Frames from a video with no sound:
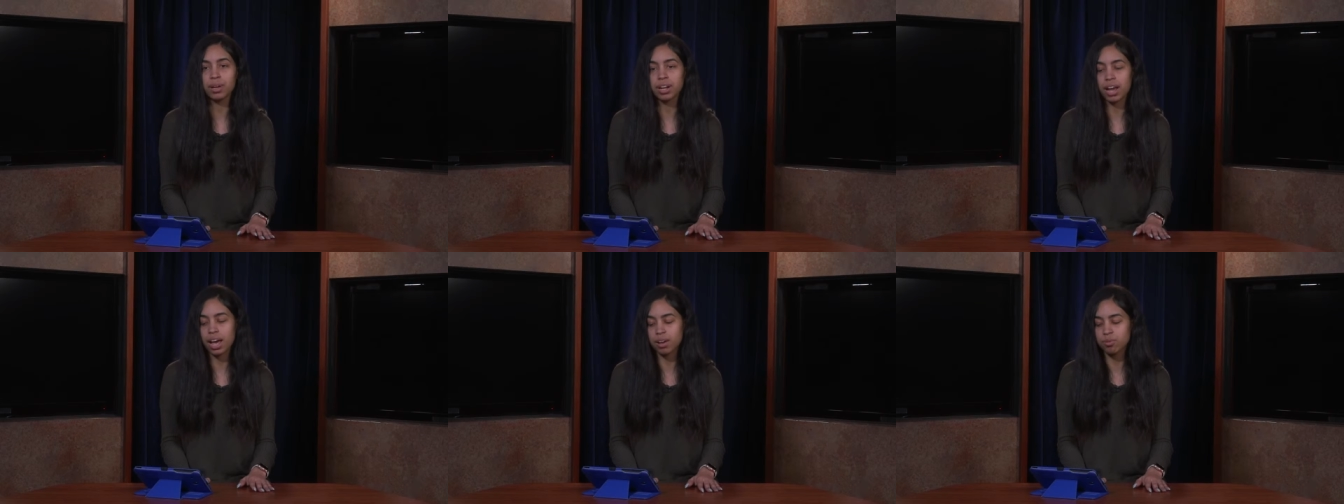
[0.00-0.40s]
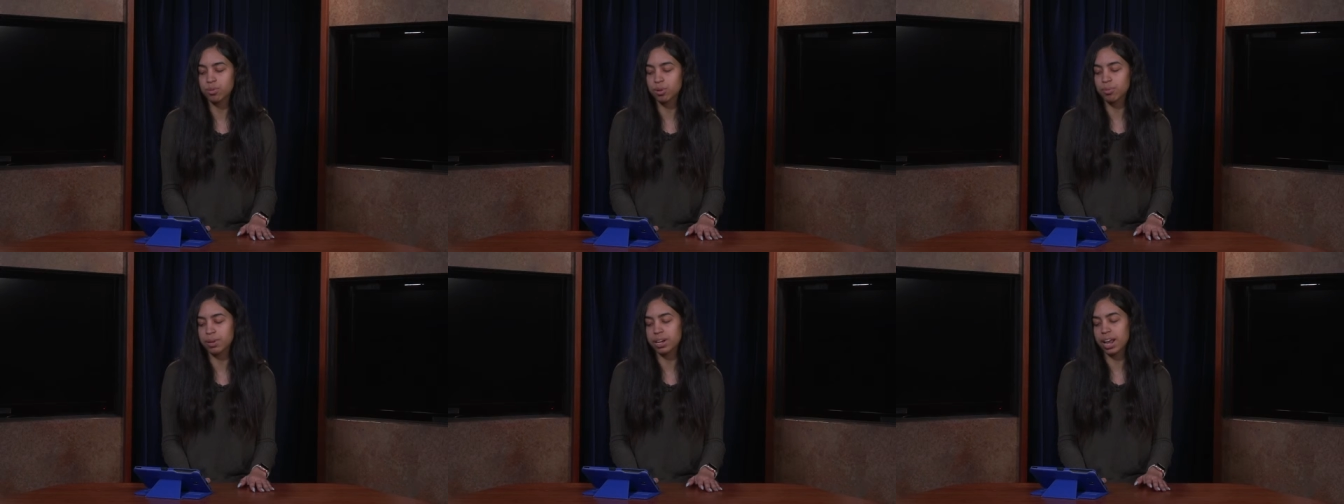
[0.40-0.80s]
men and
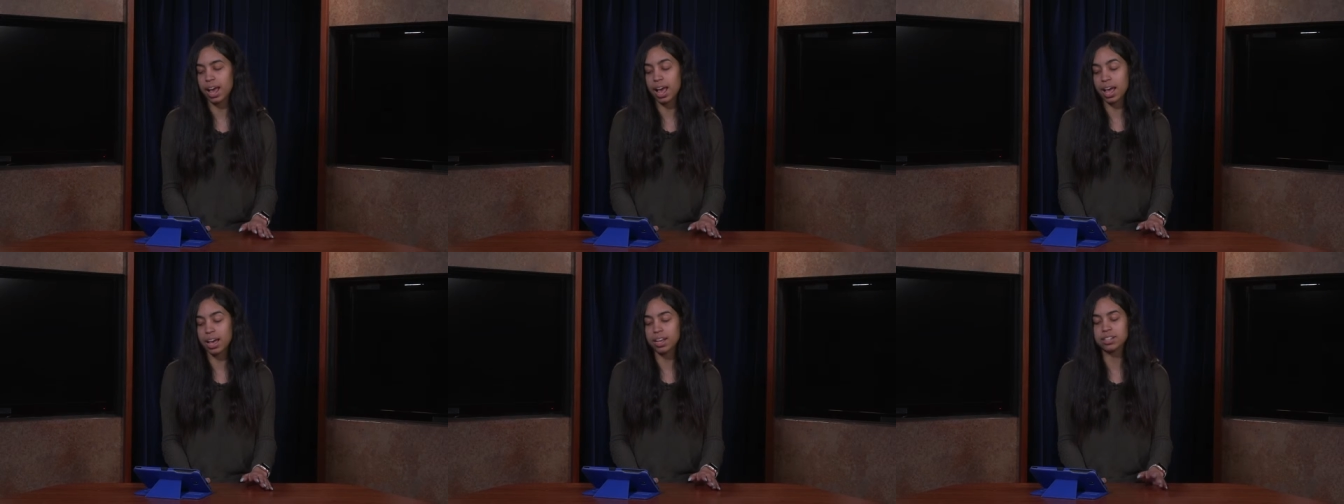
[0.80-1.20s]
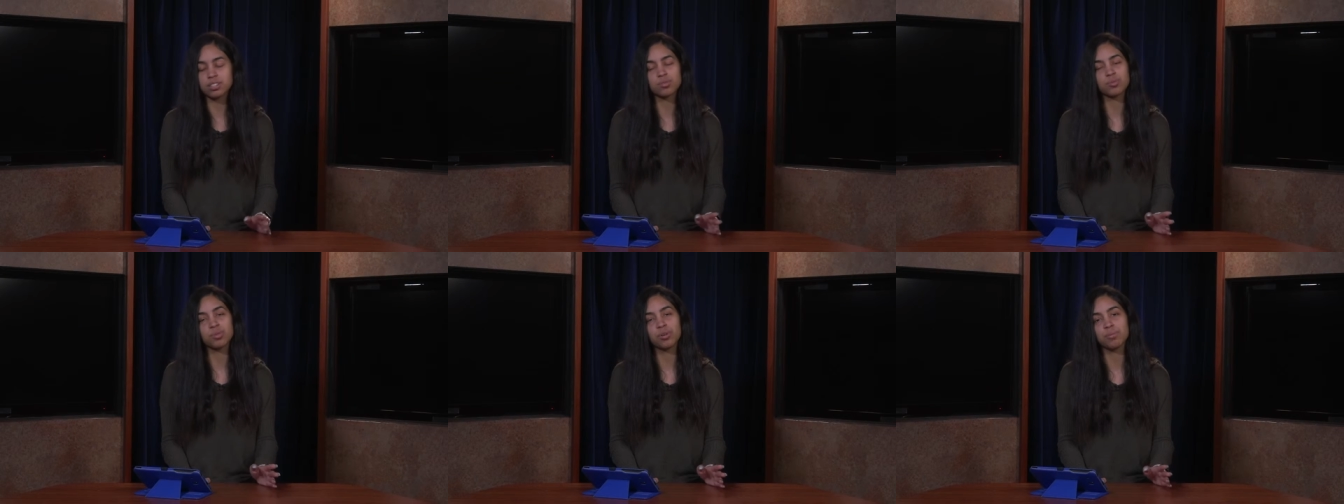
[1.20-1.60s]

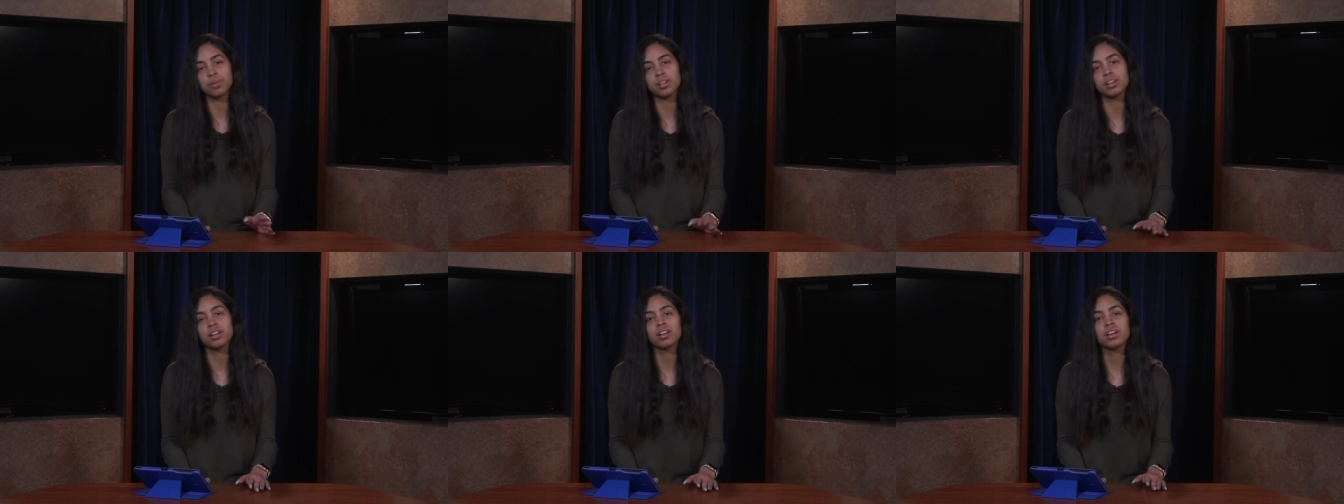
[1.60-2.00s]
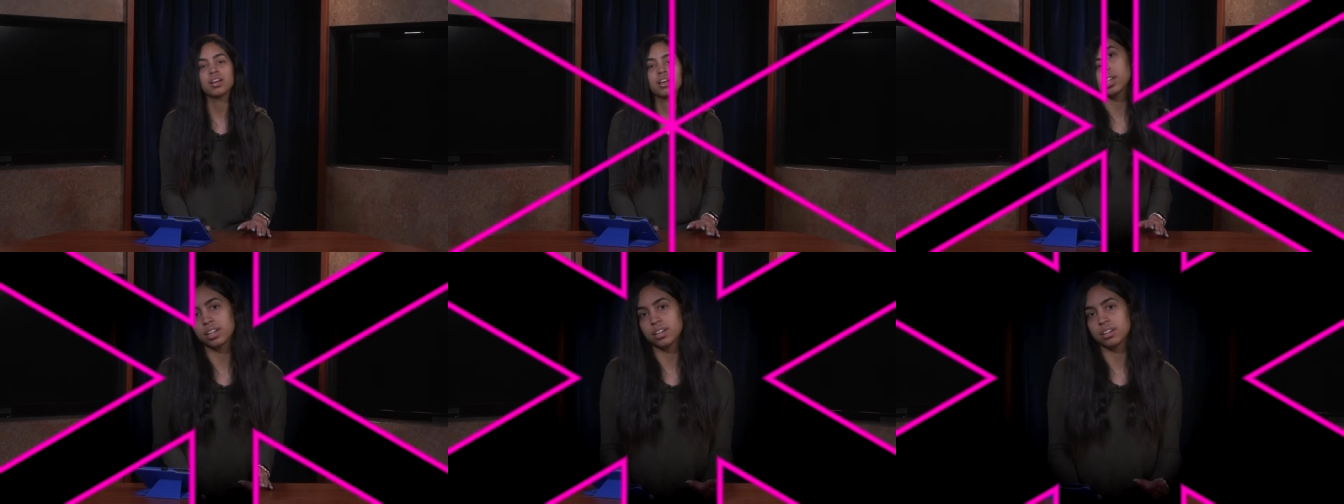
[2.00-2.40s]
women
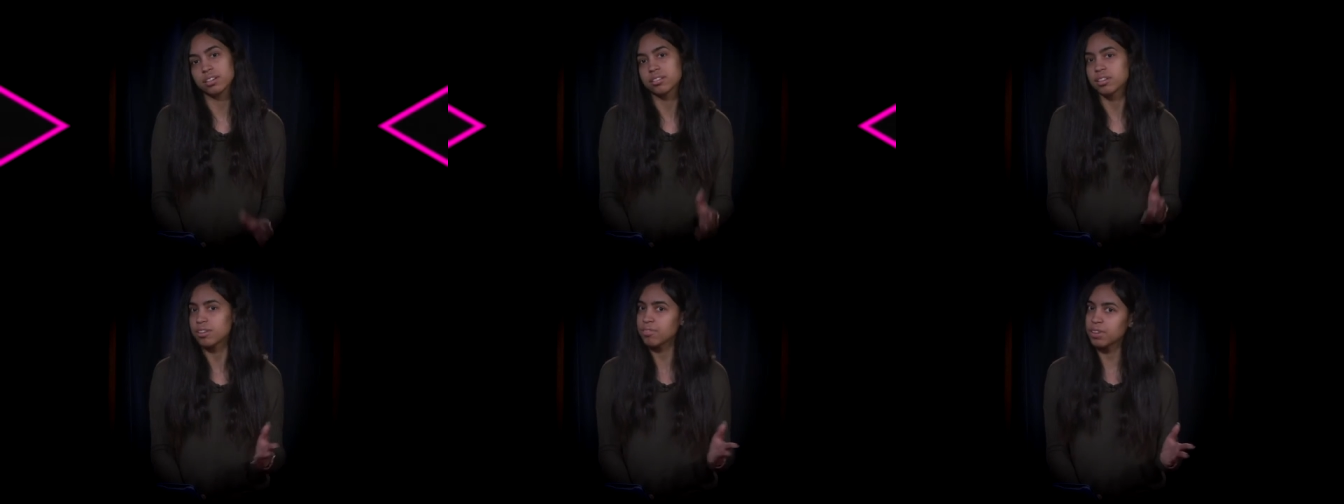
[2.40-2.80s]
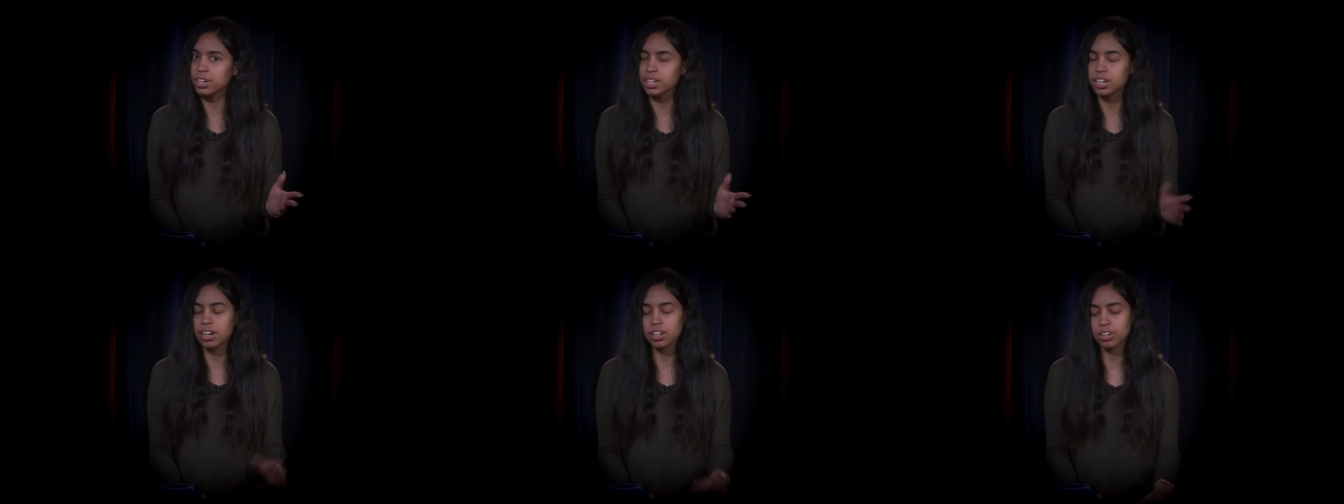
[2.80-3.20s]
of
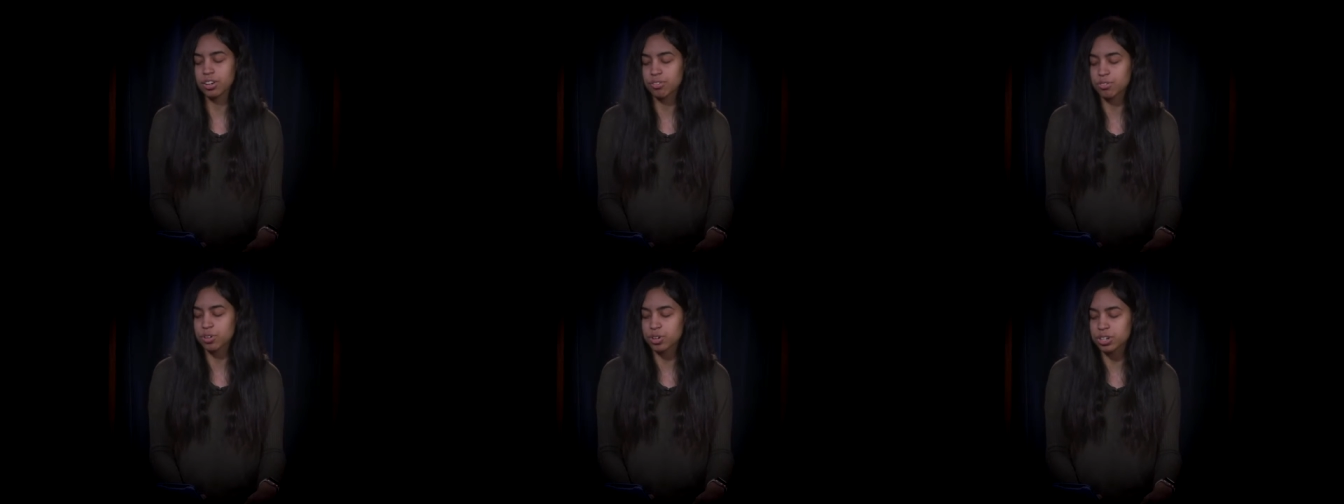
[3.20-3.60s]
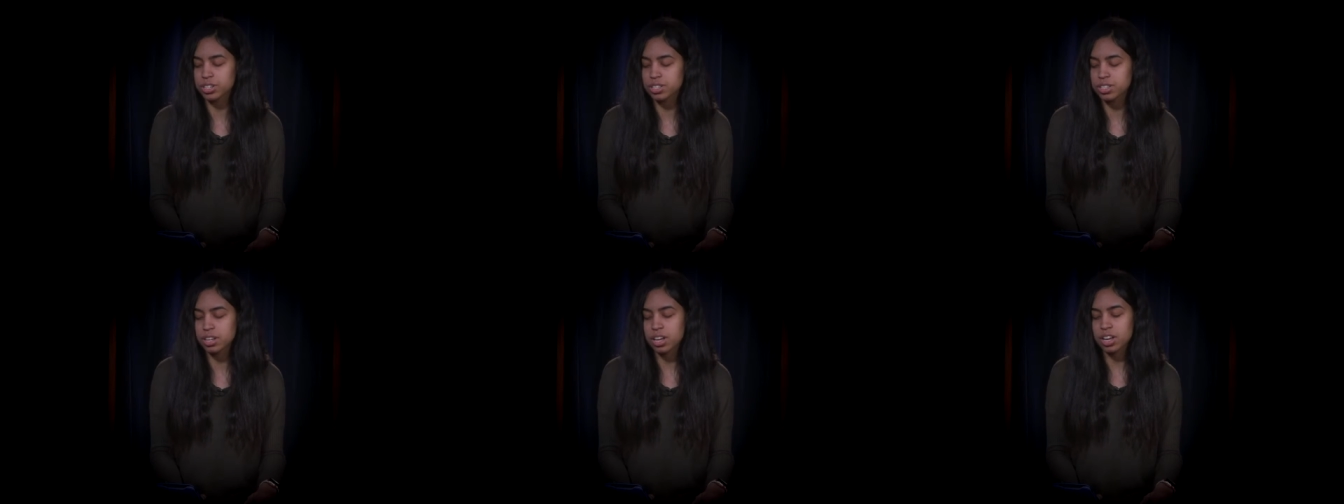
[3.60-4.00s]
any color, of
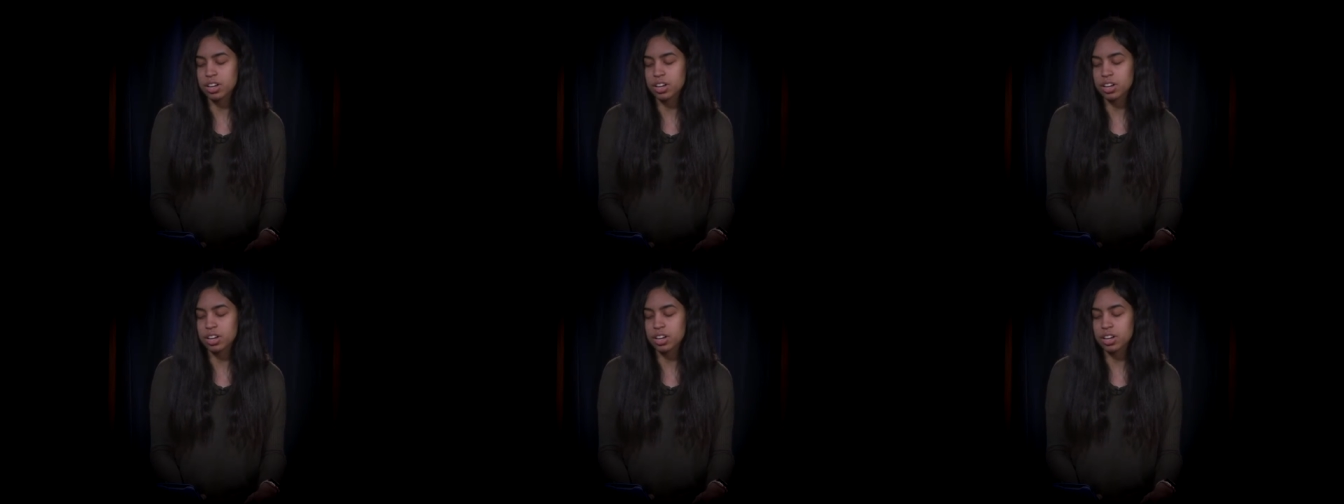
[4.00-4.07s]
course.